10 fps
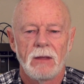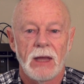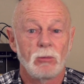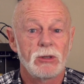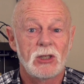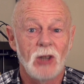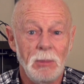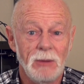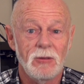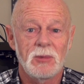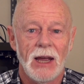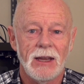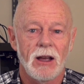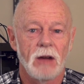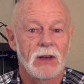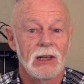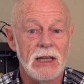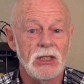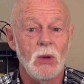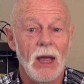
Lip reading: that will stop it from taking off unless you